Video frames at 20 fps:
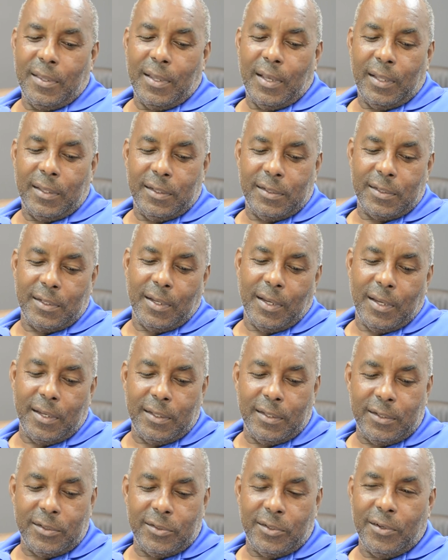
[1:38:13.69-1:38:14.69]
that this
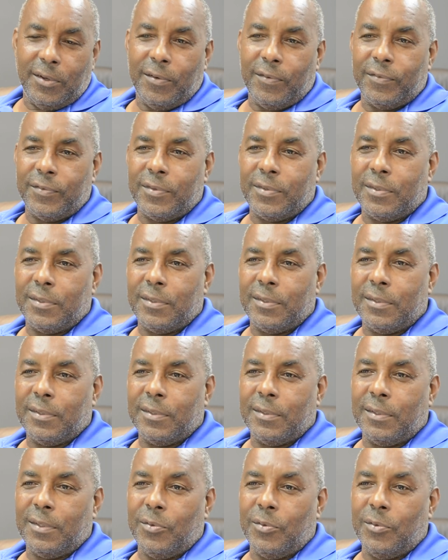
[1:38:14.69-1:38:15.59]
guy deserves.